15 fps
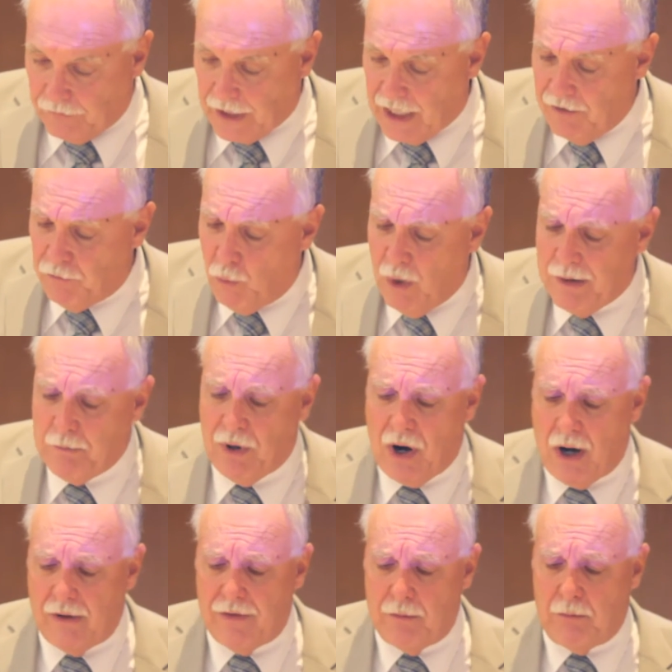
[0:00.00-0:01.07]
If one
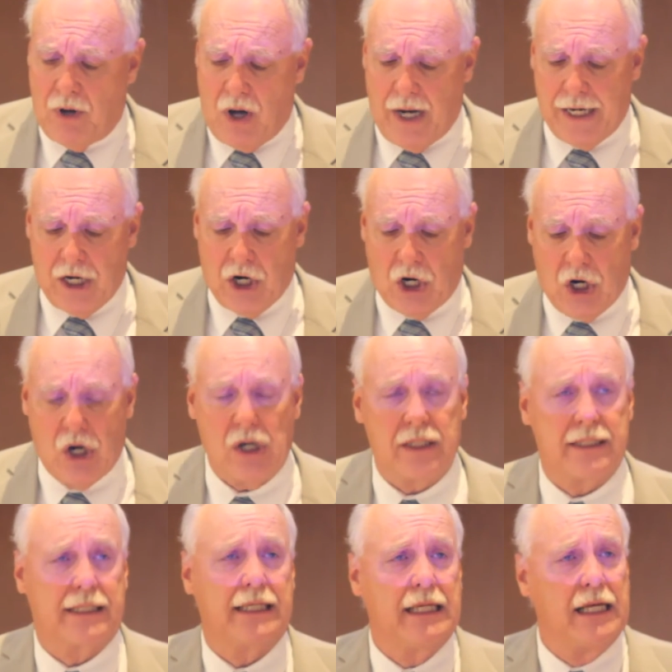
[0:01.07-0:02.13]
part of the body
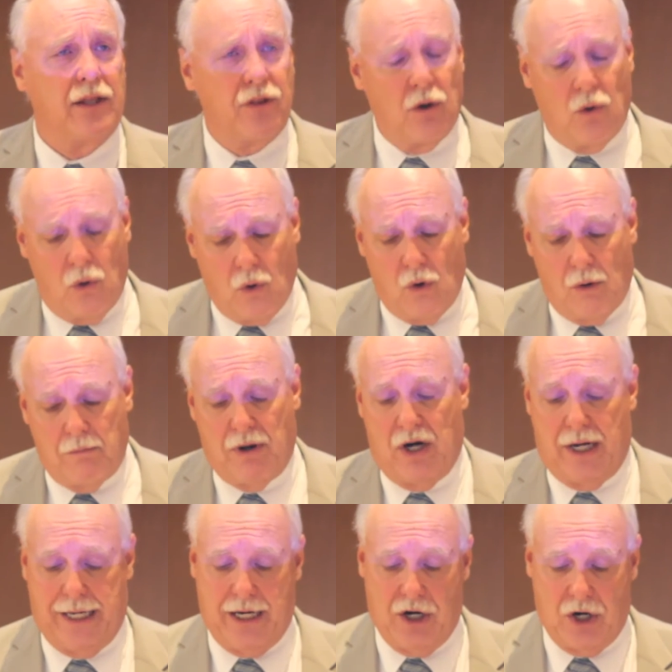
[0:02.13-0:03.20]
hurts, the whole
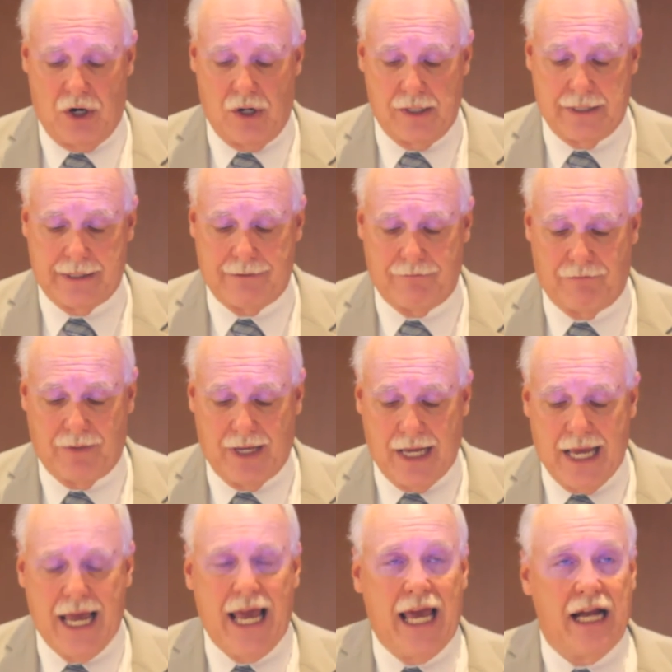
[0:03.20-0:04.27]
body hurts.
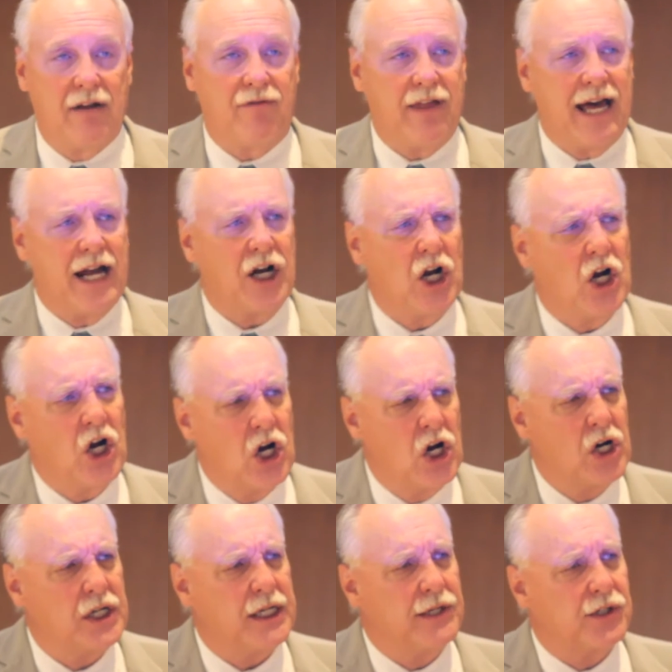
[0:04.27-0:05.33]
And if that
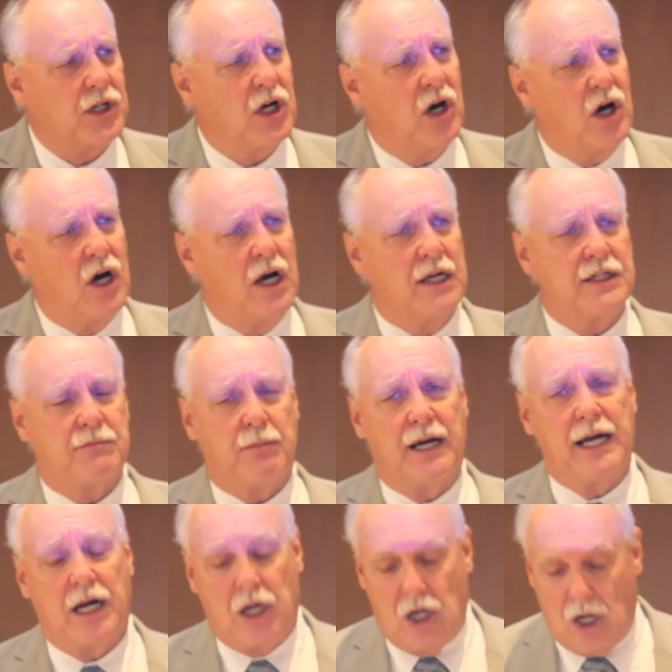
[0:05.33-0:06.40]
hurt is caused by
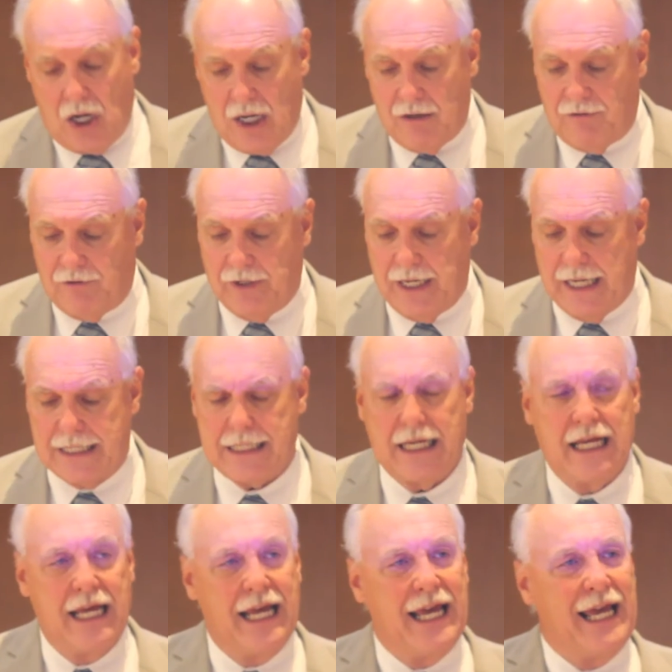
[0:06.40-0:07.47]
a conflict,
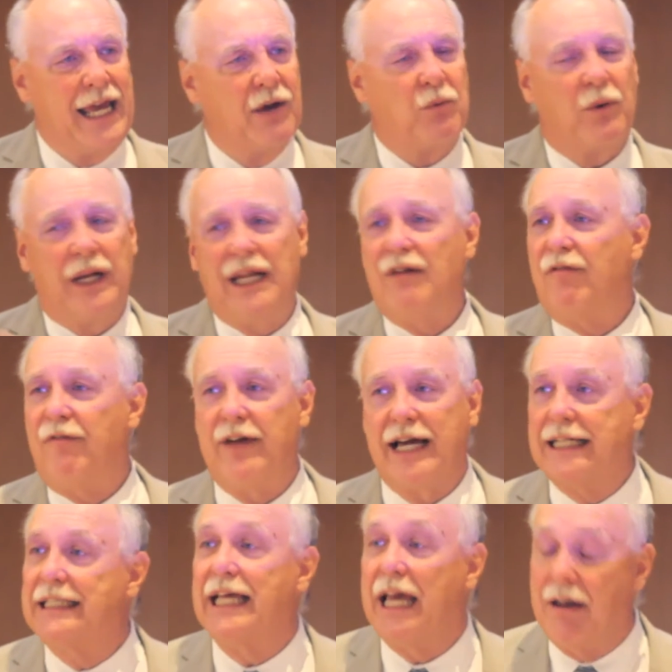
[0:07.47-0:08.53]
it really
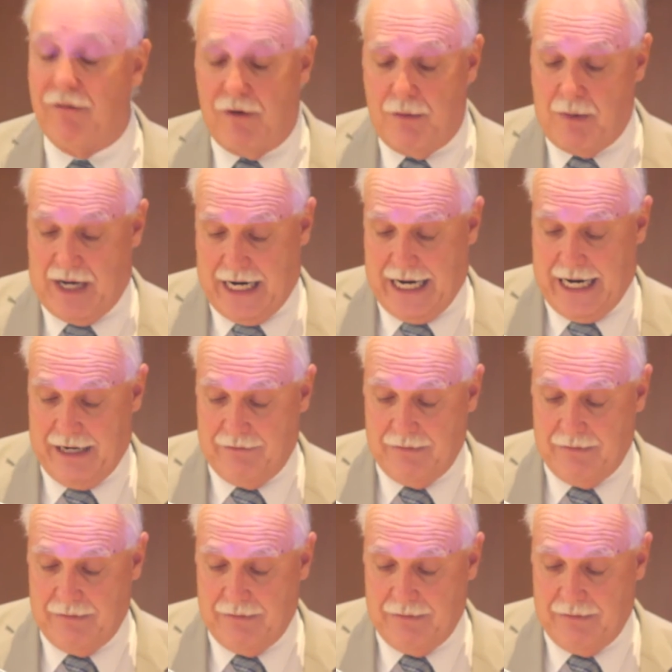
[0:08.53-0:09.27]
affects everybody.